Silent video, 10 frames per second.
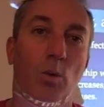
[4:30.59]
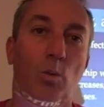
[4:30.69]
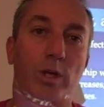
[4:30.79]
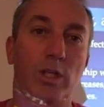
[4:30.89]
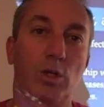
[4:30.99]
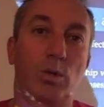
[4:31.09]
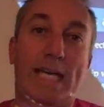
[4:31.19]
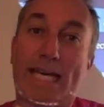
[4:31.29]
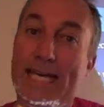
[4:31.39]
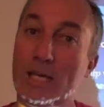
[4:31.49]
When you
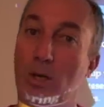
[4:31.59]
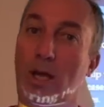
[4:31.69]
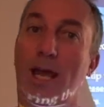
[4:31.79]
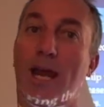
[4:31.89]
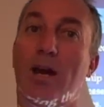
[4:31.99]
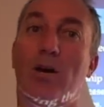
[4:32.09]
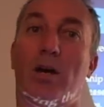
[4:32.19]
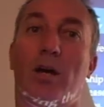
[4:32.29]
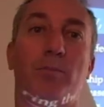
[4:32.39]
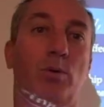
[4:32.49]
heat air
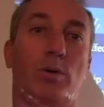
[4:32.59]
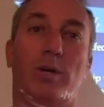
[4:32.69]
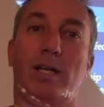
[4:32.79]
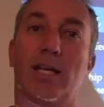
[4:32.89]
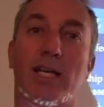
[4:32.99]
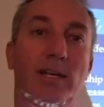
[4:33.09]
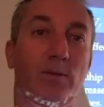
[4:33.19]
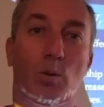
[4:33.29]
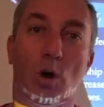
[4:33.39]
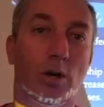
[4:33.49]
up, or heat
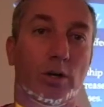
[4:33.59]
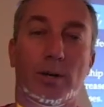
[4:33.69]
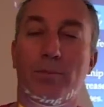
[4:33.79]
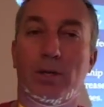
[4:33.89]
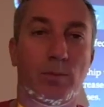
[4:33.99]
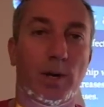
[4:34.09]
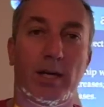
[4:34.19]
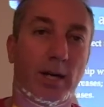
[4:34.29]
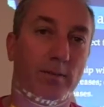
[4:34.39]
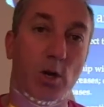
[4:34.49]
even water up, though you might
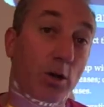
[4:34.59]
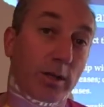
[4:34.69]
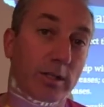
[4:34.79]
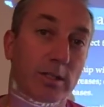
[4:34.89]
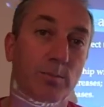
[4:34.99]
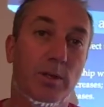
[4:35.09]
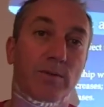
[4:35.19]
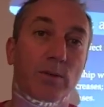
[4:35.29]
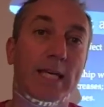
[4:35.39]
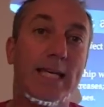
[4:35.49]
not know this, but
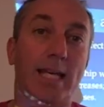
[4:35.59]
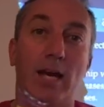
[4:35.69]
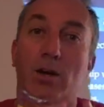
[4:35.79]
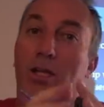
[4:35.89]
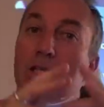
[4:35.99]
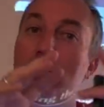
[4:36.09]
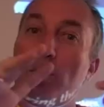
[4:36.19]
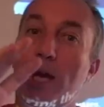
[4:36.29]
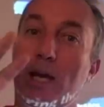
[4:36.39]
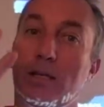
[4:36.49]
if you heat air, it
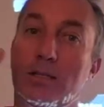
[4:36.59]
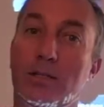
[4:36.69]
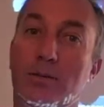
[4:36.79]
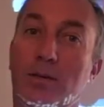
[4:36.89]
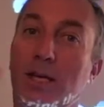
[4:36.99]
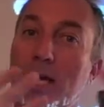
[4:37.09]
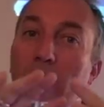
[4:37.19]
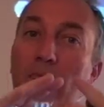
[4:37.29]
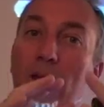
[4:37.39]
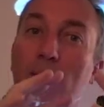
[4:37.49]
expands.
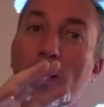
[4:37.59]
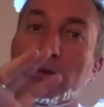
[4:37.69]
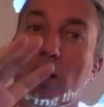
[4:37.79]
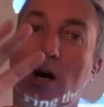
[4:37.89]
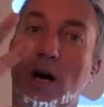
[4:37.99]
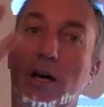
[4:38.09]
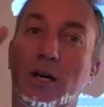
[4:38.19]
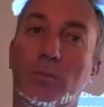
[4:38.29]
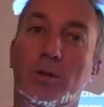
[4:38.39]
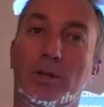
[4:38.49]
Again, think about the hot
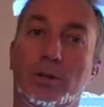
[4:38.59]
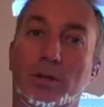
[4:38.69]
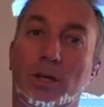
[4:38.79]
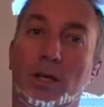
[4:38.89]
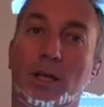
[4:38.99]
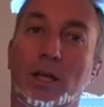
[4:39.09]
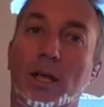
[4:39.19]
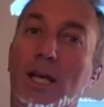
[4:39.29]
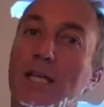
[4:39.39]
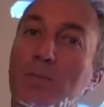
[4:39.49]
air balloon.
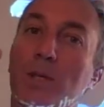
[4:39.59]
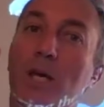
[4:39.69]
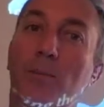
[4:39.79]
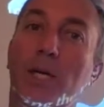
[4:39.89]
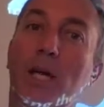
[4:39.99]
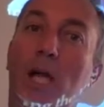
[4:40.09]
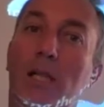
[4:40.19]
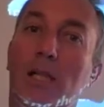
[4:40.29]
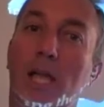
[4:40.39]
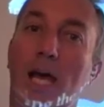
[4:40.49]
It's becoming
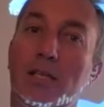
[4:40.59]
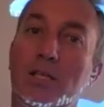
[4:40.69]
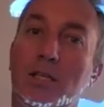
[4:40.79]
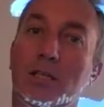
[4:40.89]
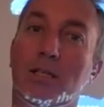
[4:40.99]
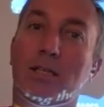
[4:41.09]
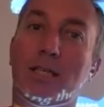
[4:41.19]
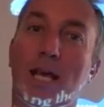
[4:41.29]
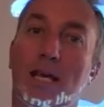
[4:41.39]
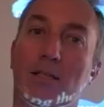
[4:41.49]
less
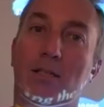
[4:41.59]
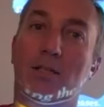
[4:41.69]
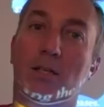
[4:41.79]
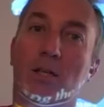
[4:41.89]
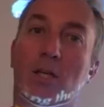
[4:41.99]
dense.